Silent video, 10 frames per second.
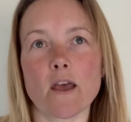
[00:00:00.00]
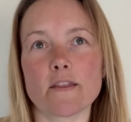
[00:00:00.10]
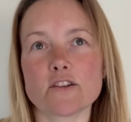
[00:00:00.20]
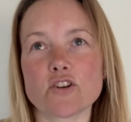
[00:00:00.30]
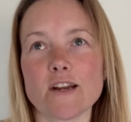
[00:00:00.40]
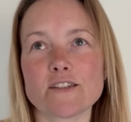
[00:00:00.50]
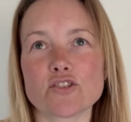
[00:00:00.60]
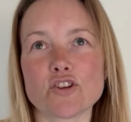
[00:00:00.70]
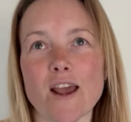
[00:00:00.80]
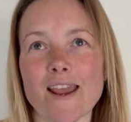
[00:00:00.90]
They're trying to
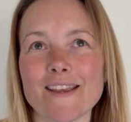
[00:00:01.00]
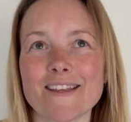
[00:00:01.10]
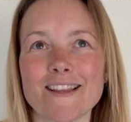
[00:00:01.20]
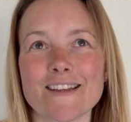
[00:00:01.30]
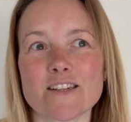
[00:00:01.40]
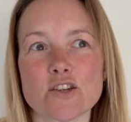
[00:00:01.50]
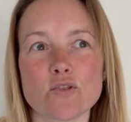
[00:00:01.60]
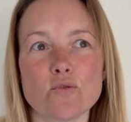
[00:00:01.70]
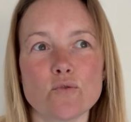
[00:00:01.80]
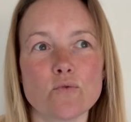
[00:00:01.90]
triangulate
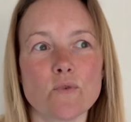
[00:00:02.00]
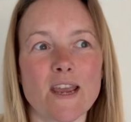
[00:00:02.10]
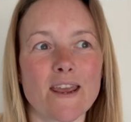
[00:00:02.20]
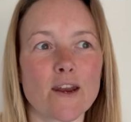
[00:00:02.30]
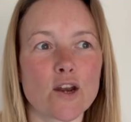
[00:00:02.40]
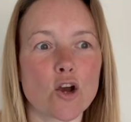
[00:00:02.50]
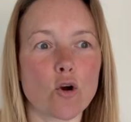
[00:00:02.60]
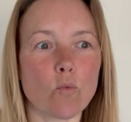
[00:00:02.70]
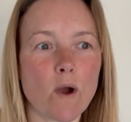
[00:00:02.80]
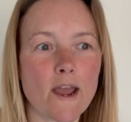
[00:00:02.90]
you in a
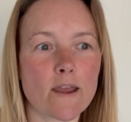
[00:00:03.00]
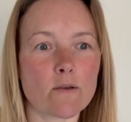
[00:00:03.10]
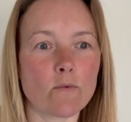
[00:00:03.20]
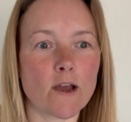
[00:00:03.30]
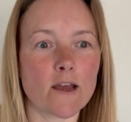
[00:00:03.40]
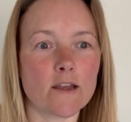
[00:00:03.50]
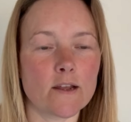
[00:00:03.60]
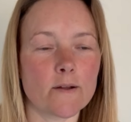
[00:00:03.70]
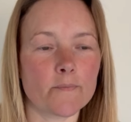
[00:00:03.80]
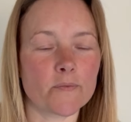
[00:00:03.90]
way where
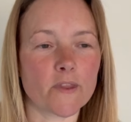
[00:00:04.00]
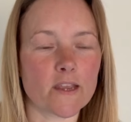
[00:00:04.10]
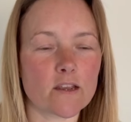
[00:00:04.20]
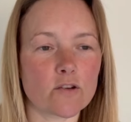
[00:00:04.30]
they can